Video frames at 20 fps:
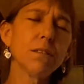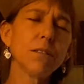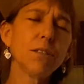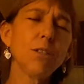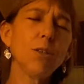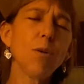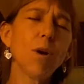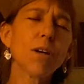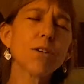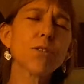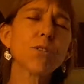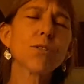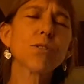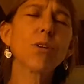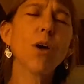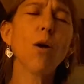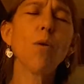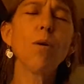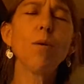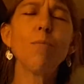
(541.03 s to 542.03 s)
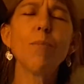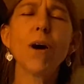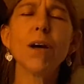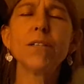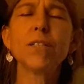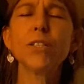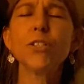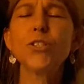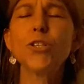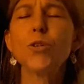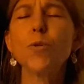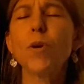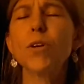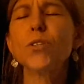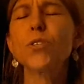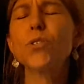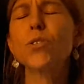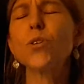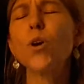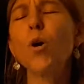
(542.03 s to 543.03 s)
You are so abundant. You are
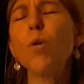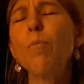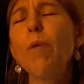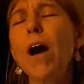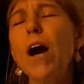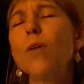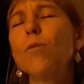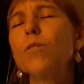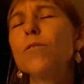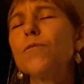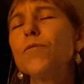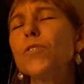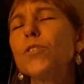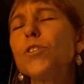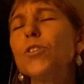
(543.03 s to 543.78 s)
so powerful.